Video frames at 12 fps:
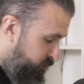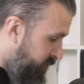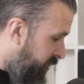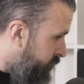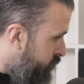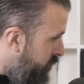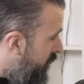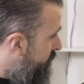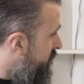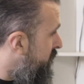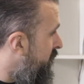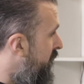I
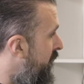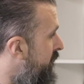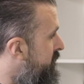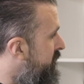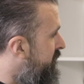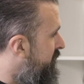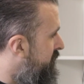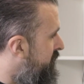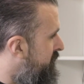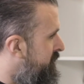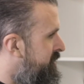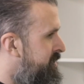drafted a letter
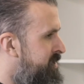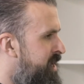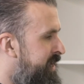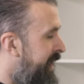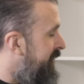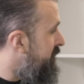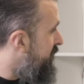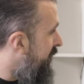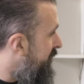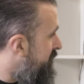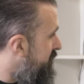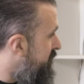to Dan
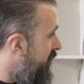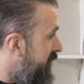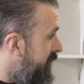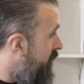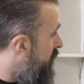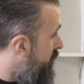Lassac to say,